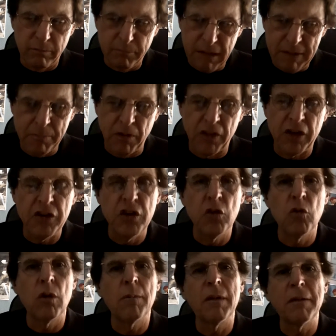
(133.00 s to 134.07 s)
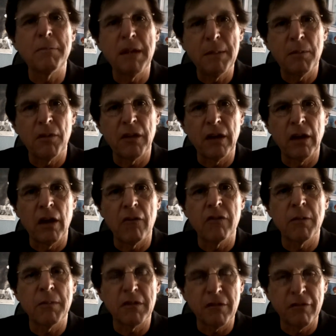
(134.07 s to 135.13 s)
people that knew him and people that loved
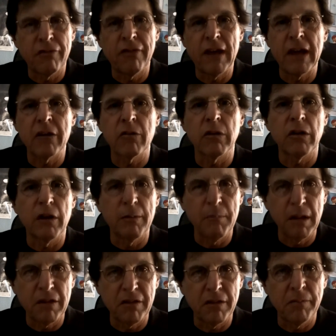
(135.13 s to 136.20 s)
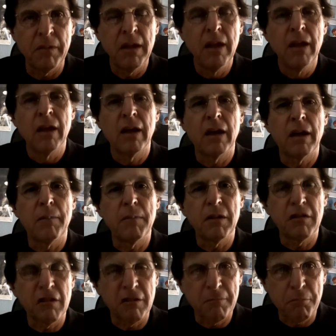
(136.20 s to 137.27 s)
him as a fighter are going to miss him,
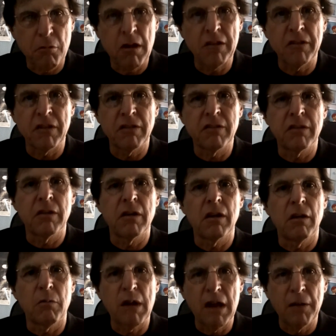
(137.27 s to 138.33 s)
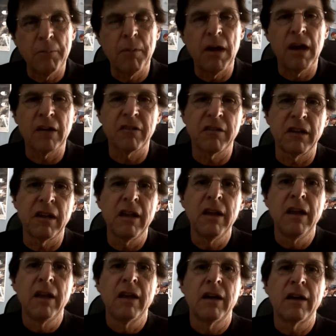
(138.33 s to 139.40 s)
miss his presence around boxing.
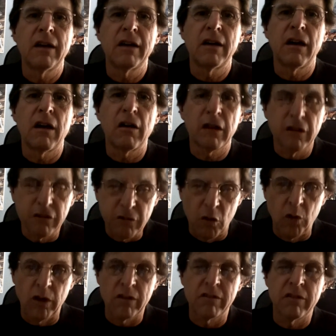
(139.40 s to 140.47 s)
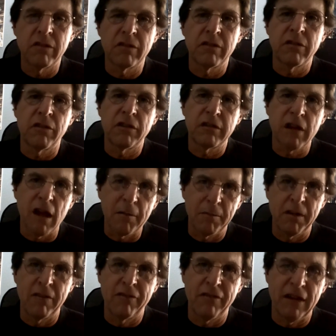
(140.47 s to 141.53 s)
Our condolences to the
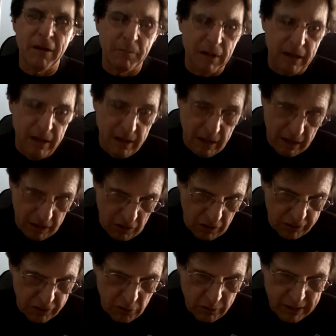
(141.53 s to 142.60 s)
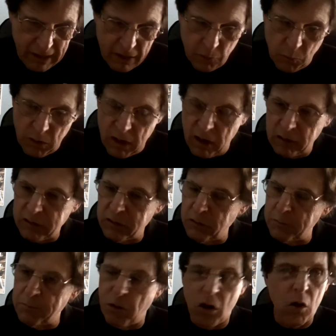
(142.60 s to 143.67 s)
Tapia family. And also get well
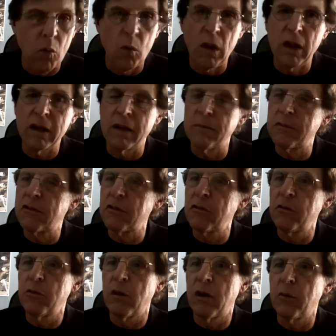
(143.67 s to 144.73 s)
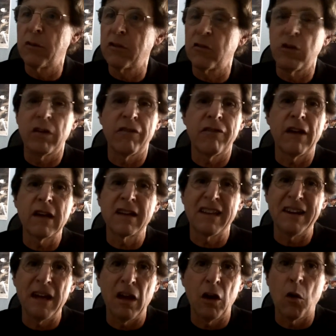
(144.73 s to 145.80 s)
to Paul Williams, who was going to fight
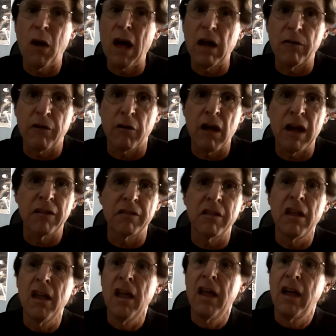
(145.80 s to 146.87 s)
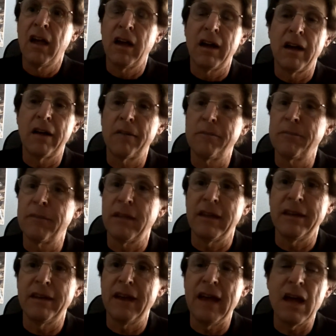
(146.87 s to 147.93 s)
Canelo Alvarez.
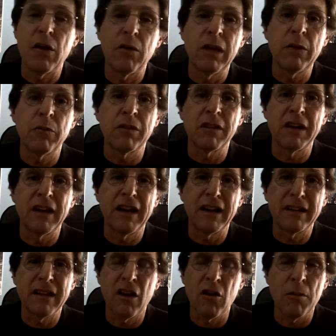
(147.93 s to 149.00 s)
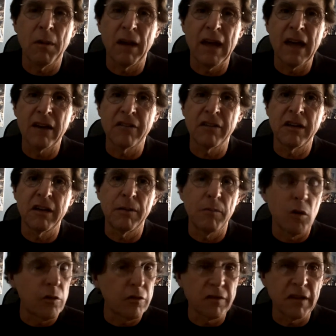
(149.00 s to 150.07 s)
And now he was in a terrible accident, a
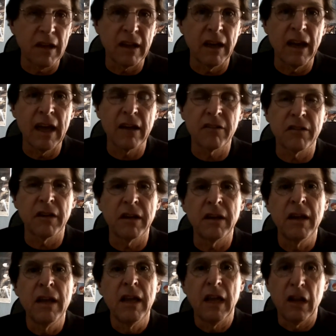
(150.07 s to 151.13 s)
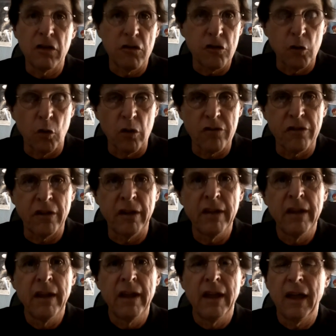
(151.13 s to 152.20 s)
motorcycle accident in Georgia.
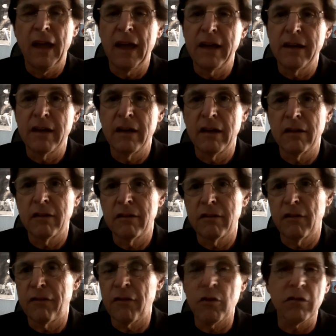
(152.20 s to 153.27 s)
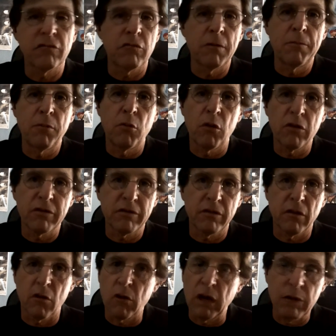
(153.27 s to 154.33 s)
And the first reports,
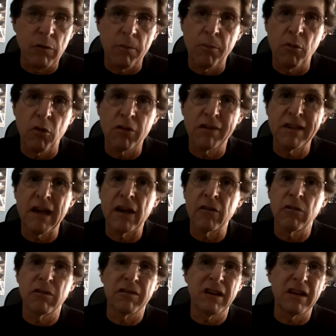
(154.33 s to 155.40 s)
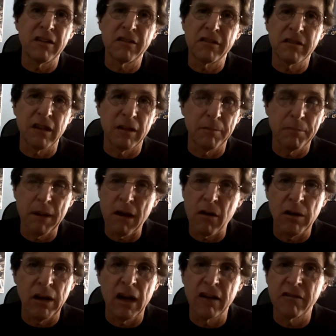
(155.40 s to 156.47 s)
early reports out are is that he's
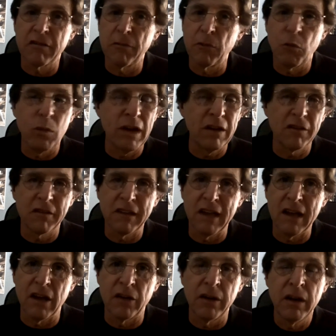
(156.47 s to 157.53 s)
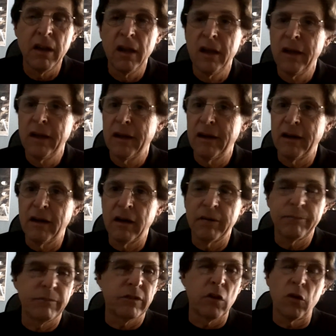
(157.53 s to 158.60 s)
paralyzed from the waist down.
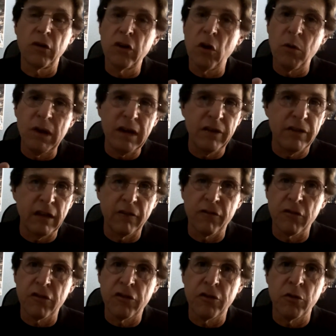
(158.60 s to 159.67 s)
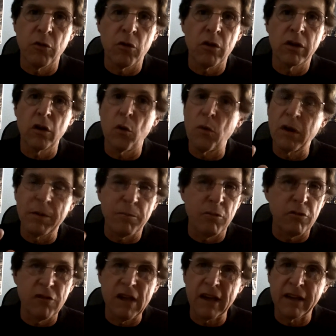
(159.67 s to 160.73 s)
Don't know anything for sure. Don't want to
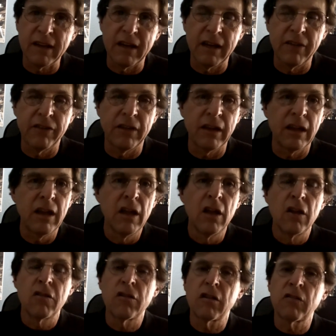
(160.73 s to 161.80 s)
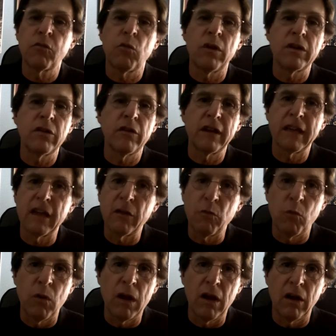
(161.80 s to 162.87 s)
project anything. Just want you to
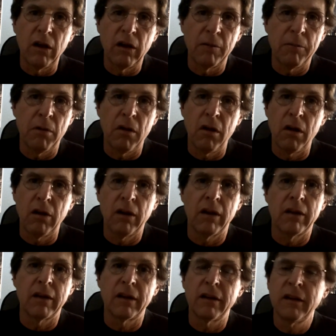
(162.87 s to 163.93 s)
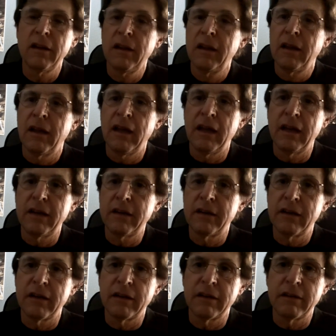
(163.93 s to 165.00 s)
get well, Paul, and
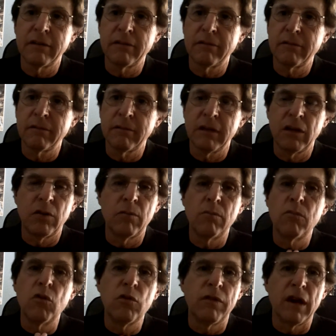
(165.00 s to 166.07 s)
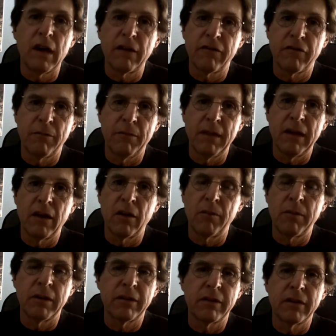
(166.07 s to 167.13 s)
move on from there.
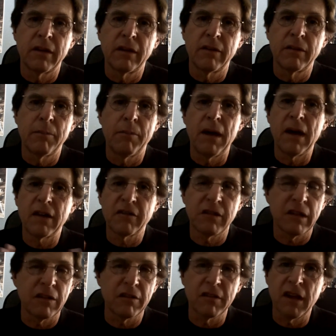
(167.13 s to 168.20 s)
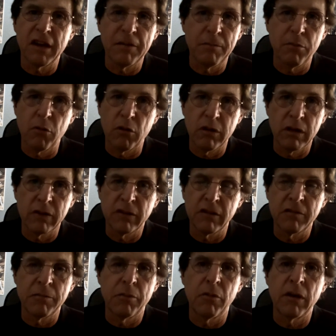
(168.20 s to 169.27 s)
But the boxing is not important at
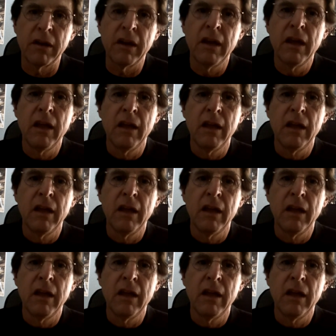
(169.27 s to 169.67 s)
this point.